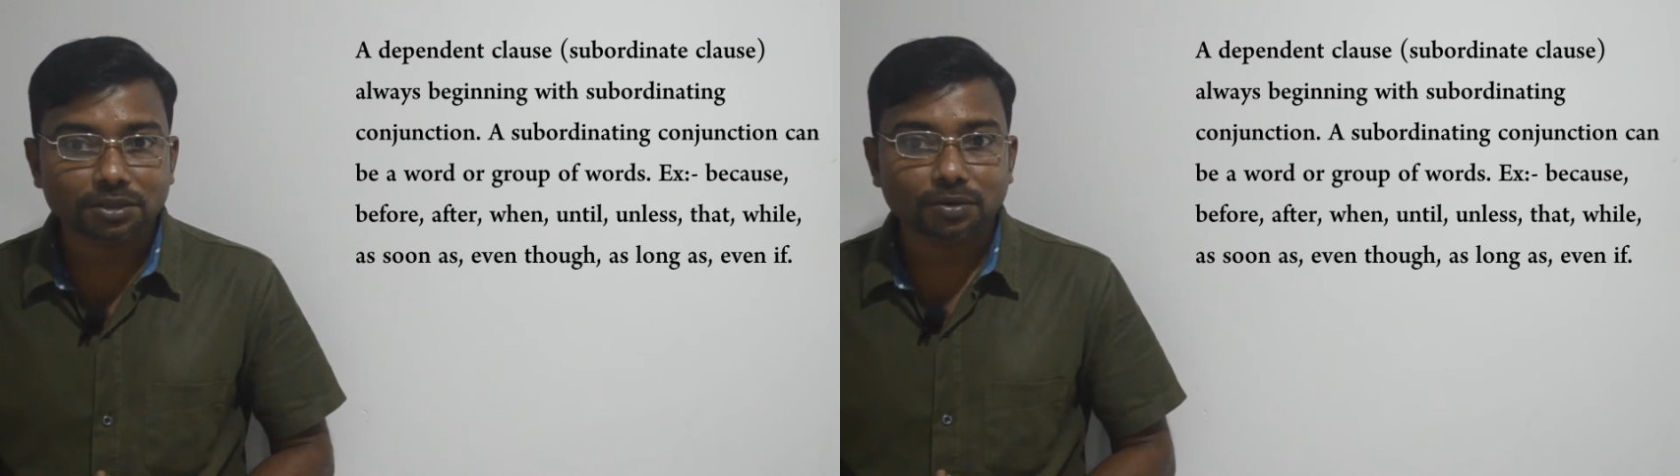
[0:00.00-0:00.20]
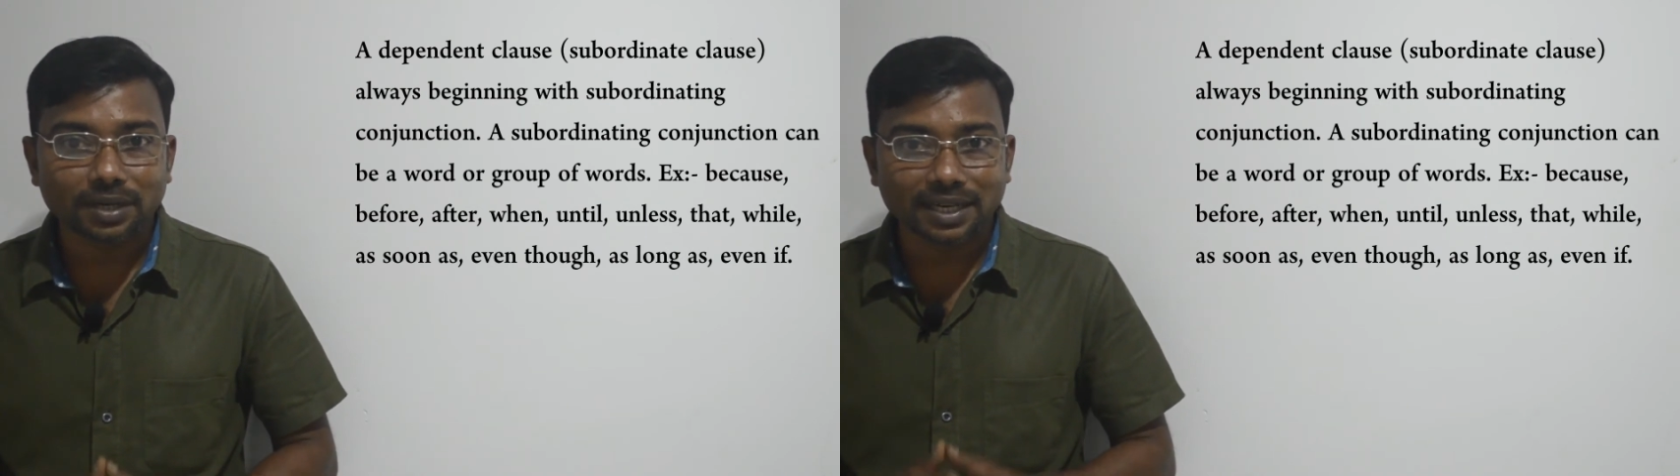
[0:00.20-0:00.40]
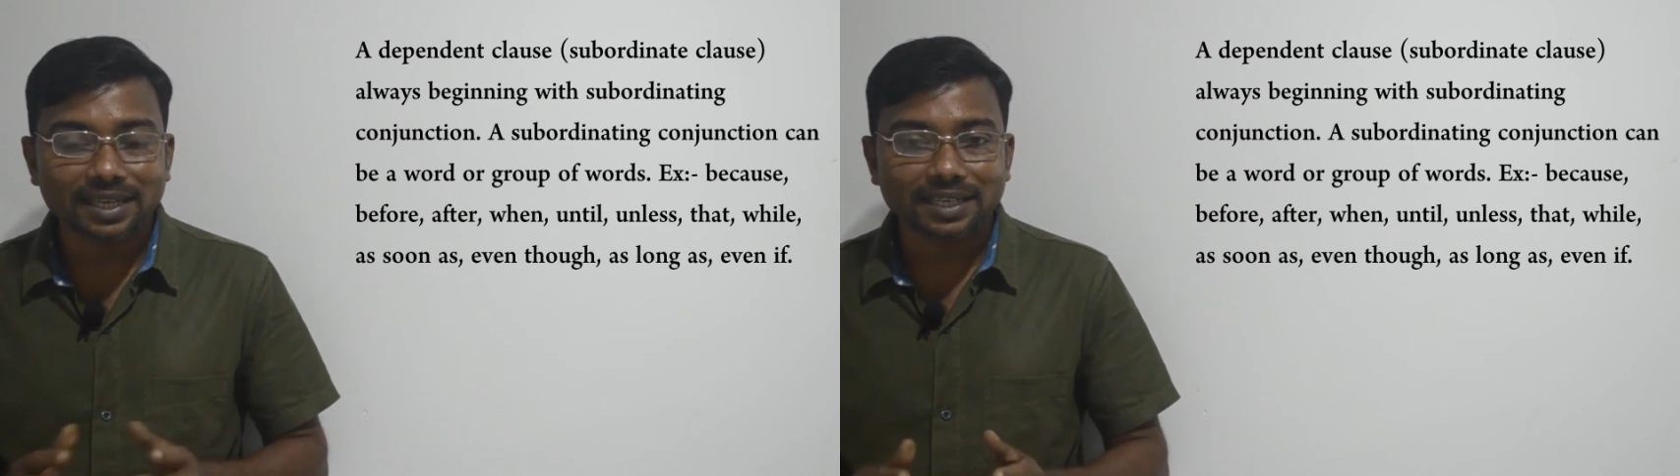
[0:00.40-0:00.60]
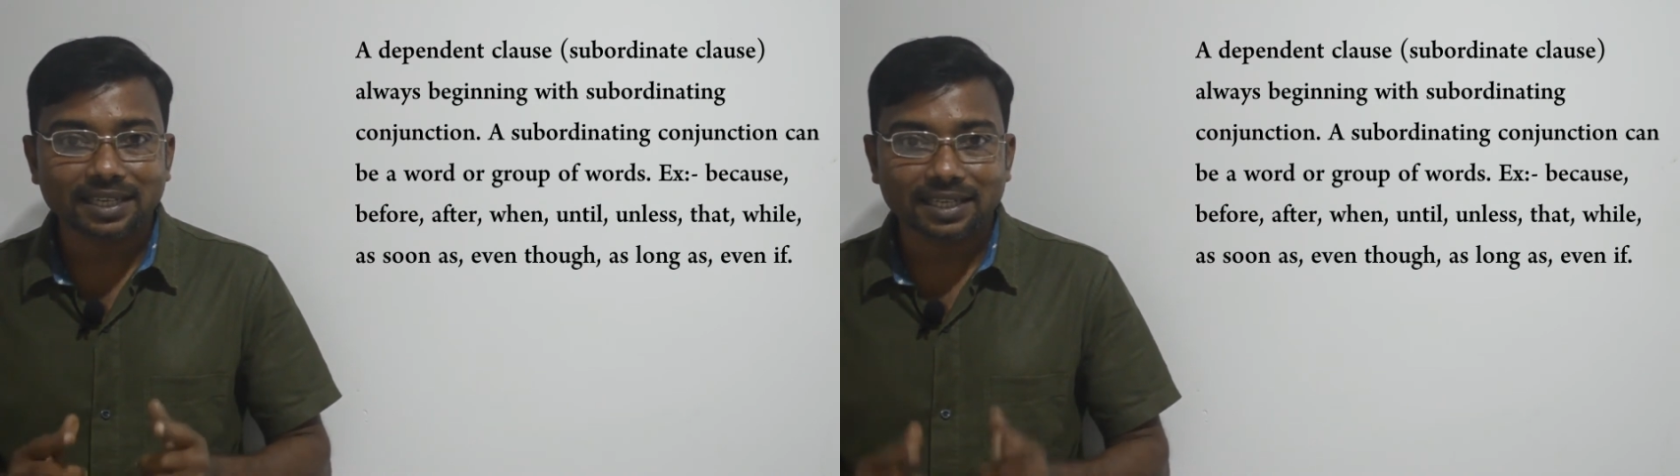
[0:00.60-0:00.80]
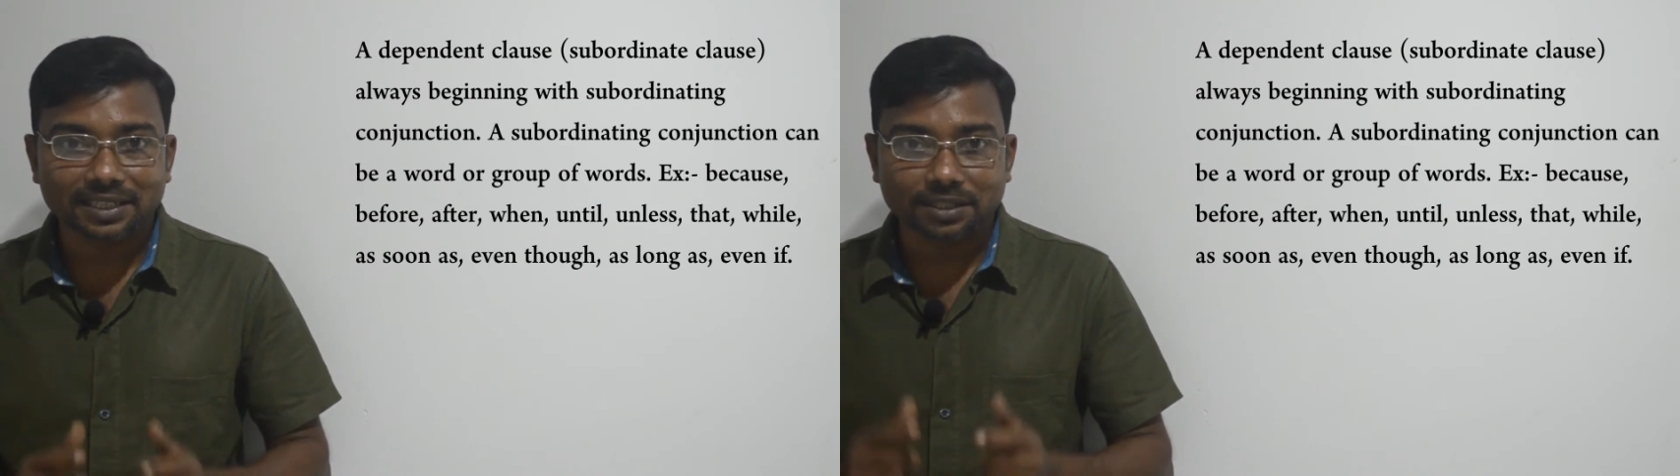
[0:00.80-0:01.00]
to
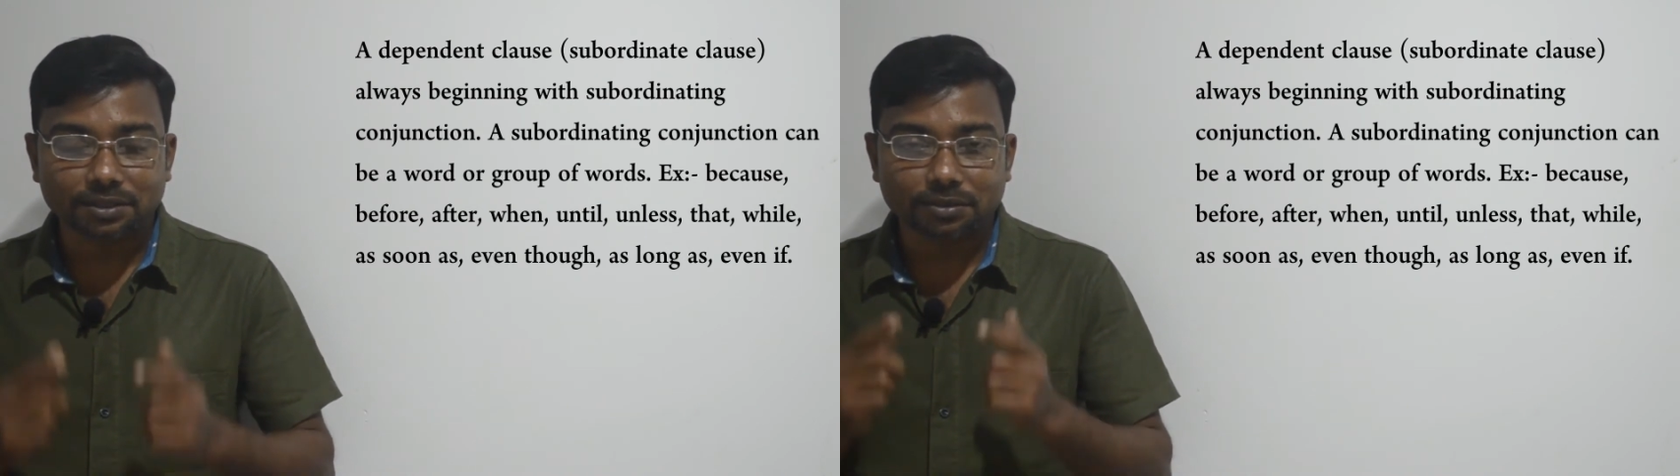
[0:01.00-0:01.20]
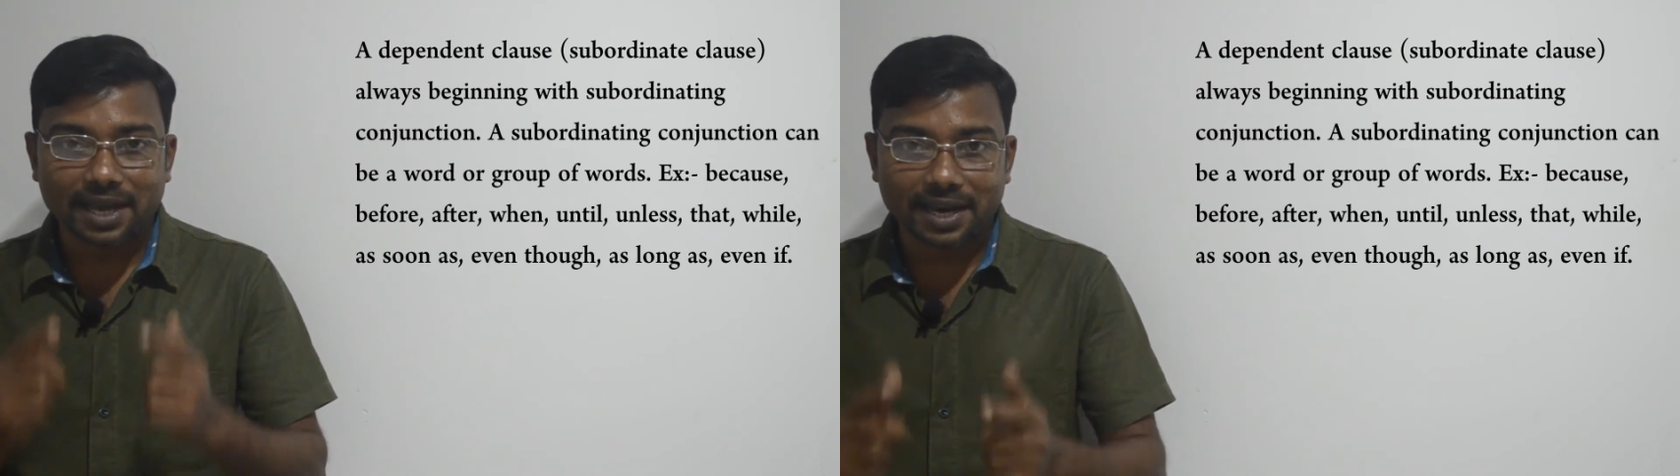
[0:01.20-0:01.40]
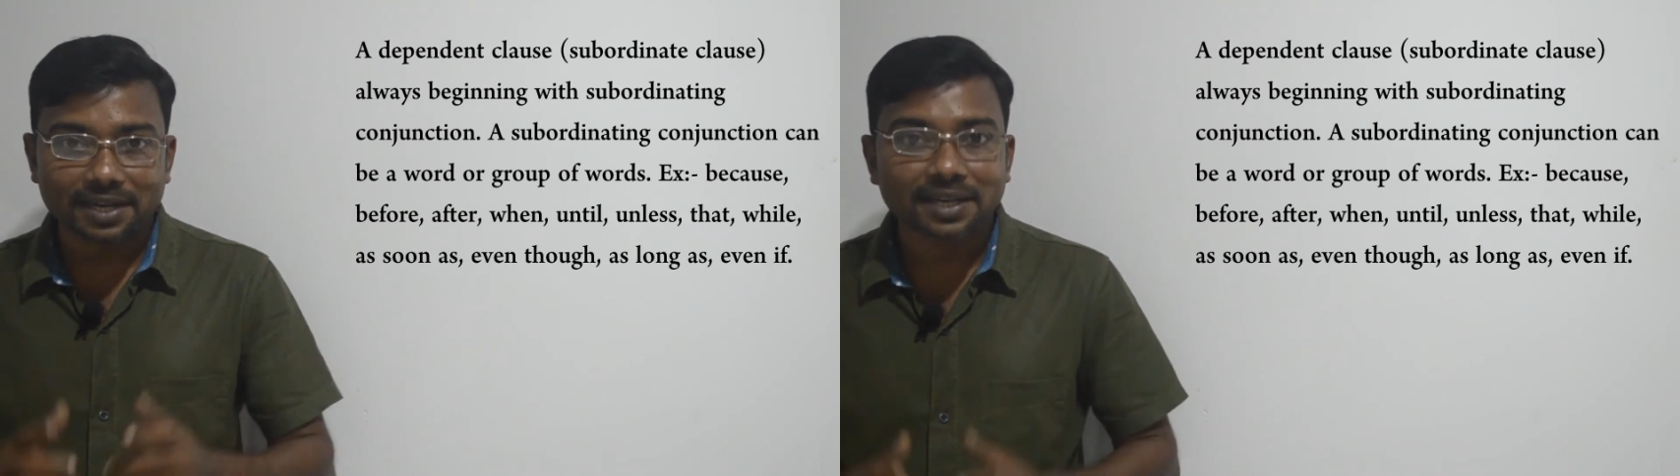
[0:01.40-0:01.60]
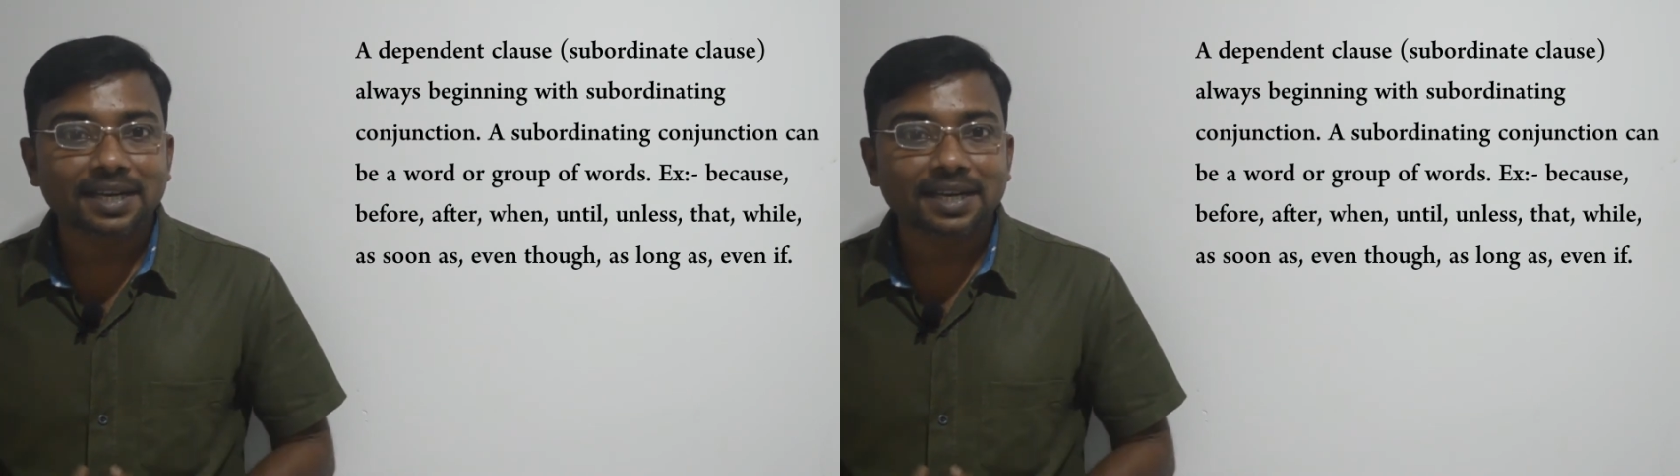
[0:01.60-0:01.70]
link it to an